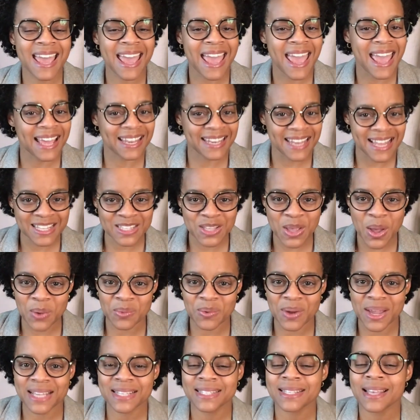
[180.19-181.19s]
and as
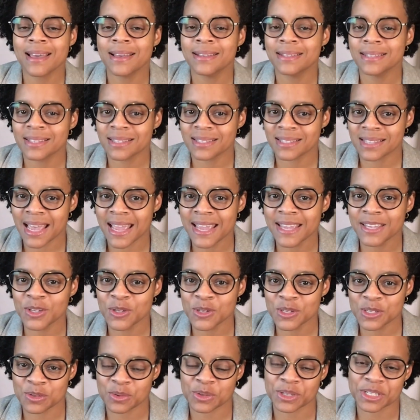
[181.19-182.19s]
always, cite your
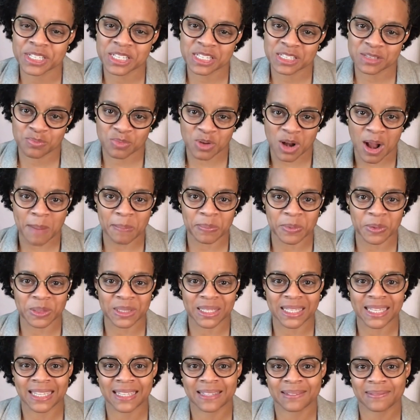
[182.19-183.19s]
sources
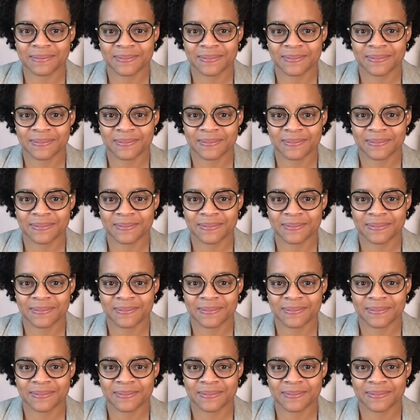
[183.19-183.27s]
properly.